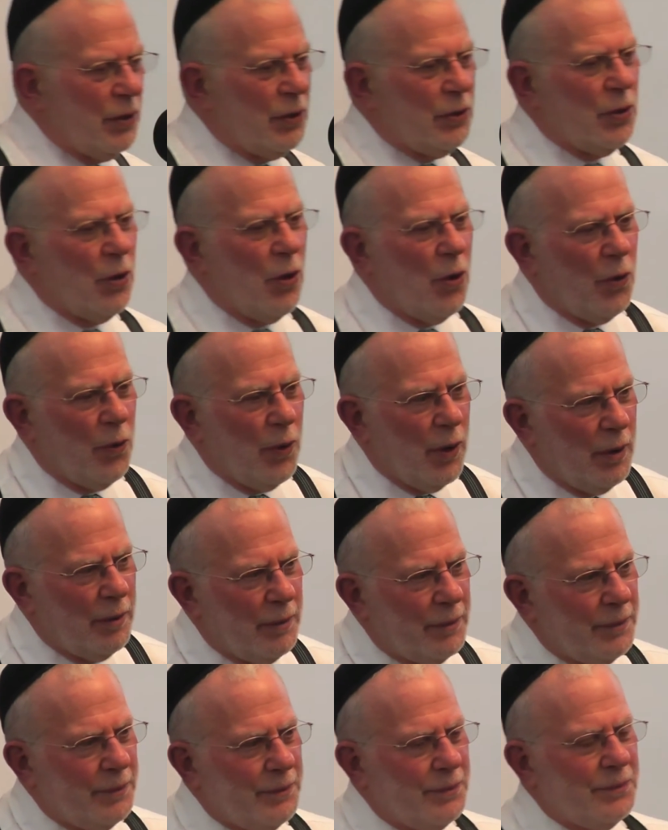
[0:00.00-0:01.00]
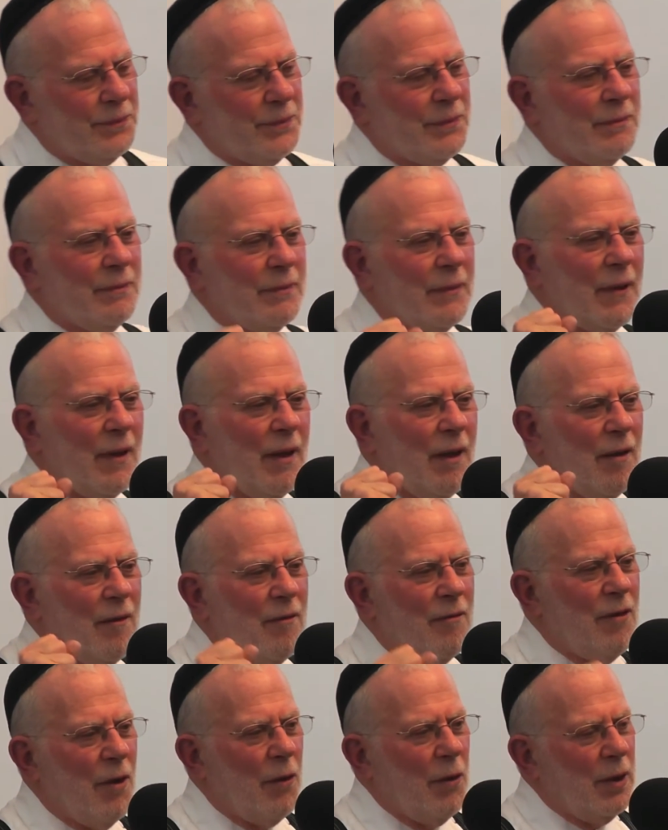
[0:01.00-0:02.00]
to the Torah
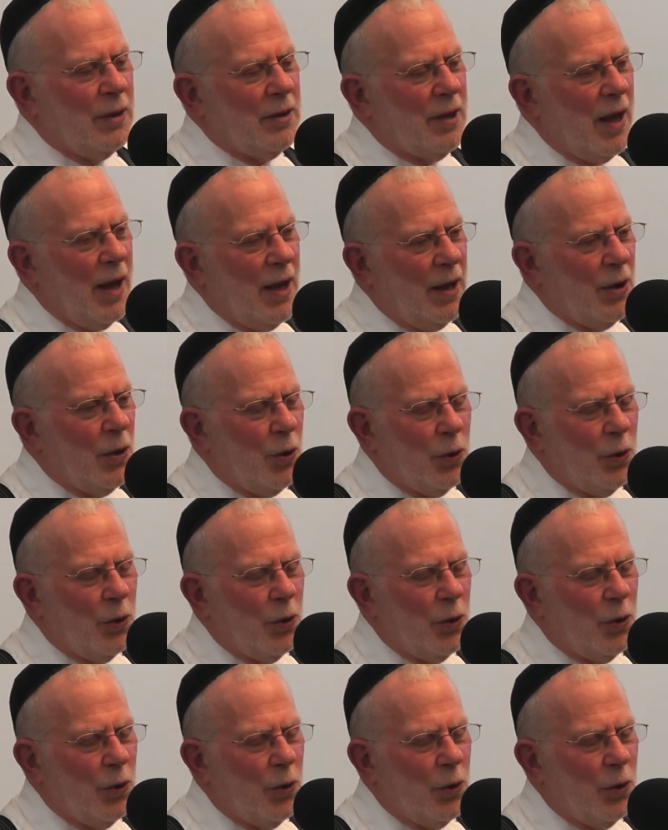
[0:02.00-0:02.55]
very tight,